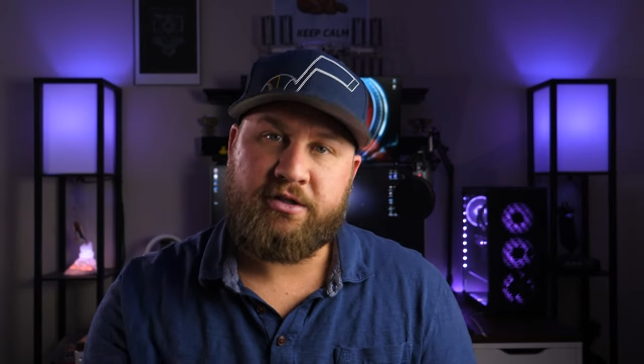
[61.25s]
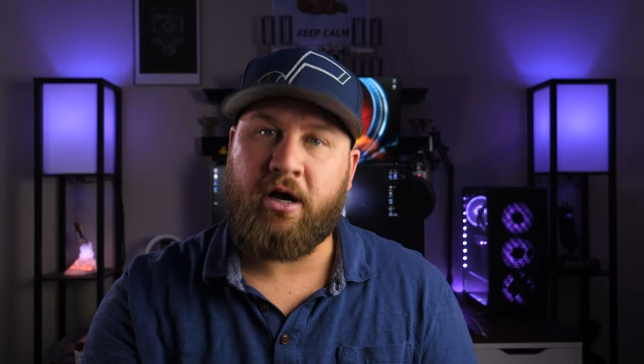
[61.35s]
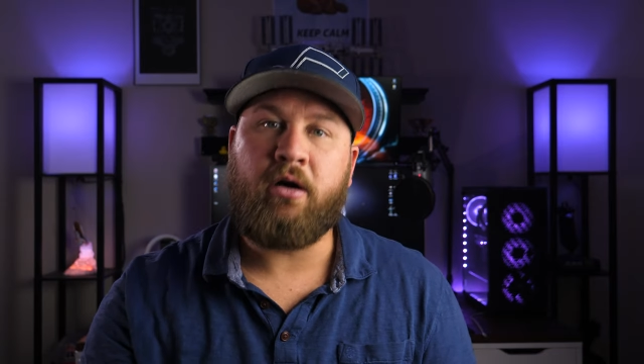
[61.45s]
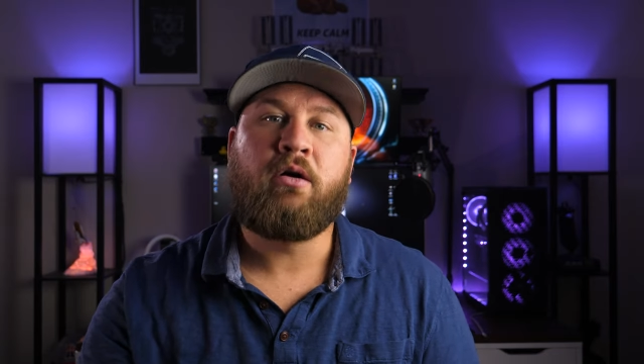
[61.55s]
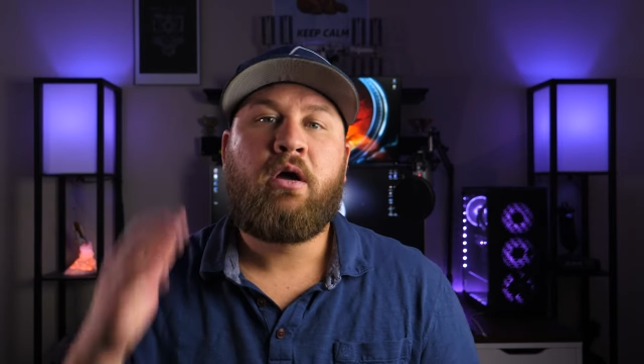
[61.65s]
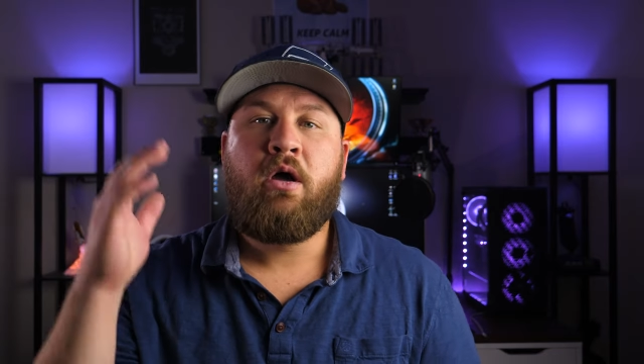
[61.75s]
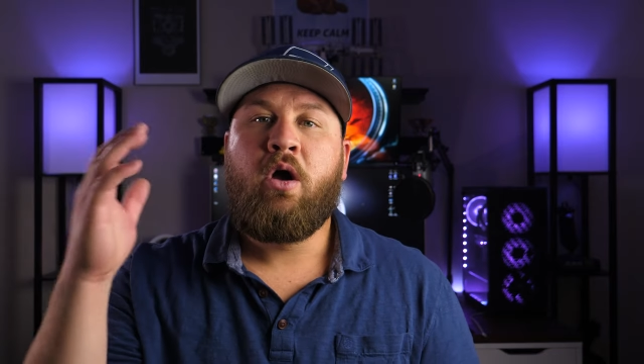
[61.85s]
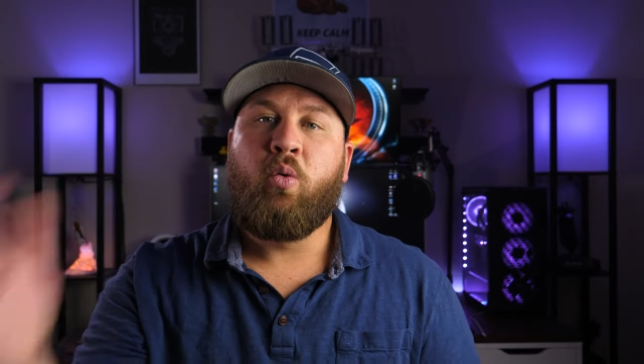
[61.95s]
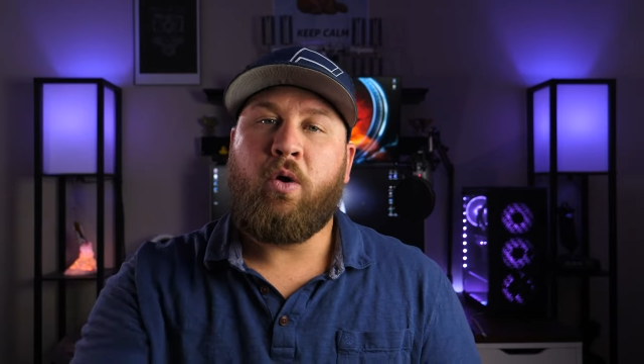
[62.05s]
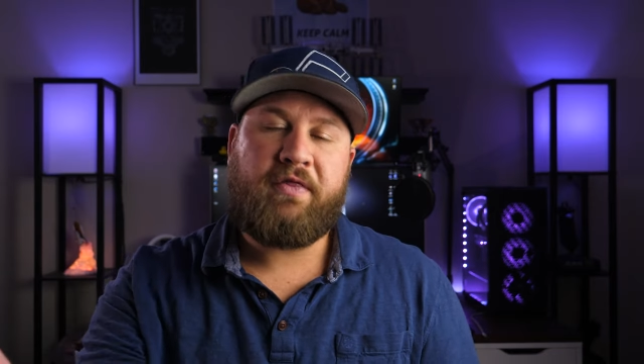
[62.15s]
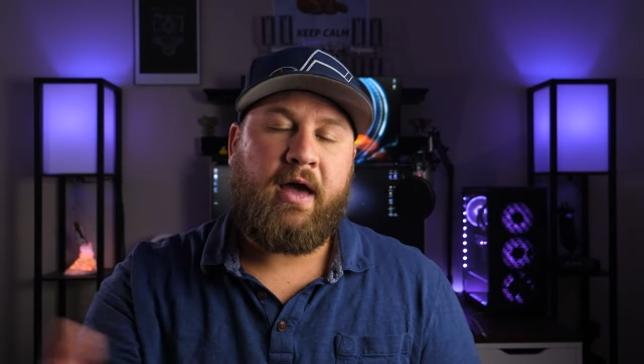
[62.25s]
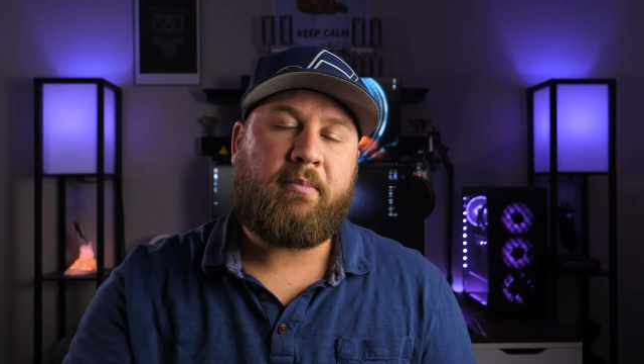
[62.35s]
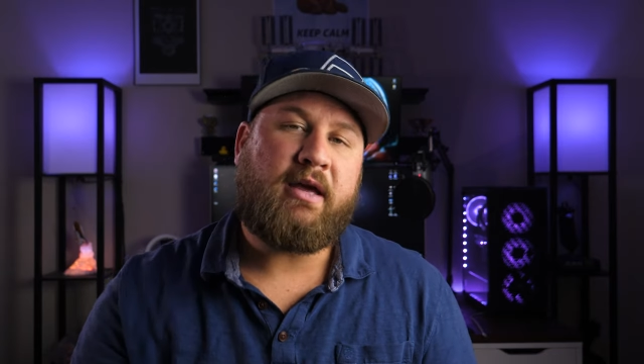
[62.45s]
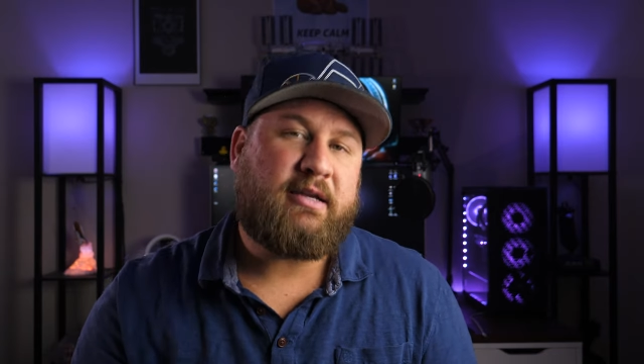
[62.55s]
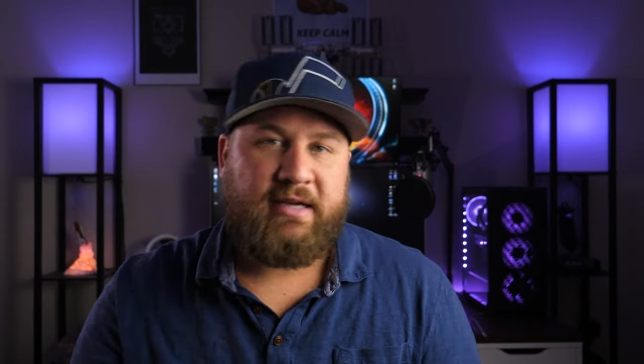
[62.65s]
So with
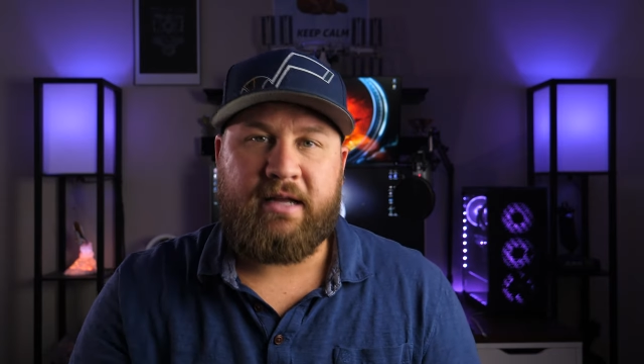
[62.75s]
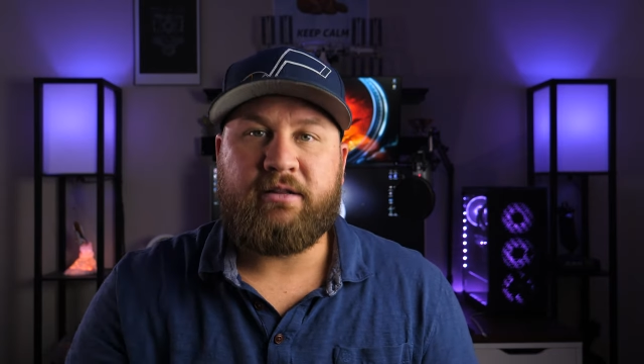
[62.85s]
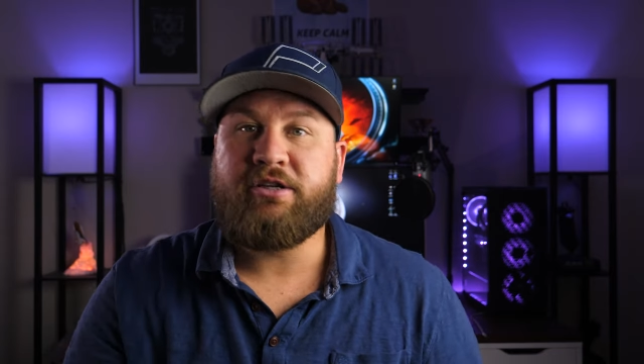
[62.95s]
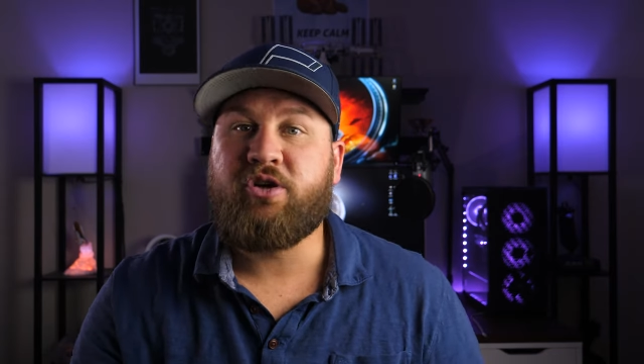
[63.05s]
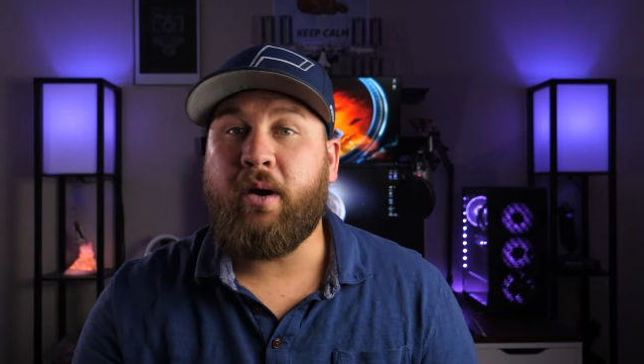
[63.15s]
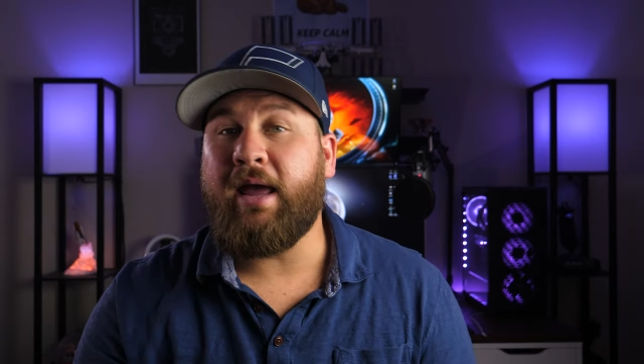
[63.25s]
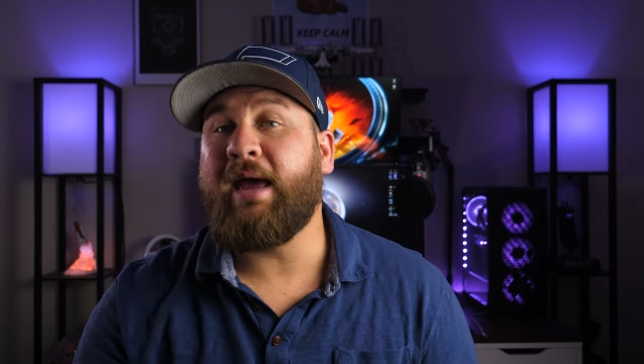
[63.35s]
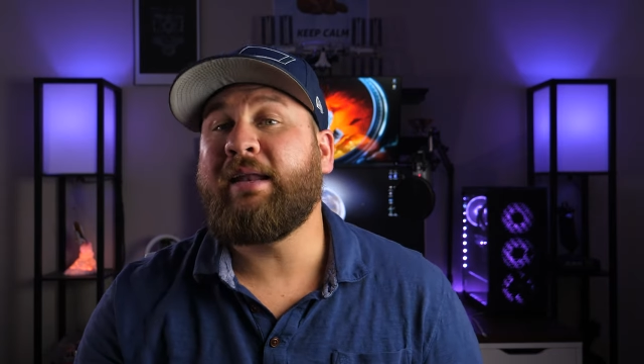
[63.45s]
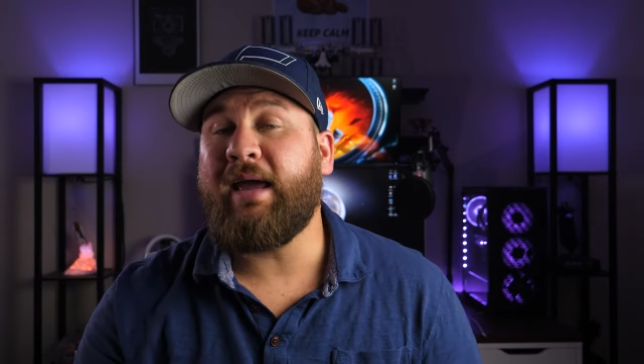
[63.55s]
that being said, let's go ahead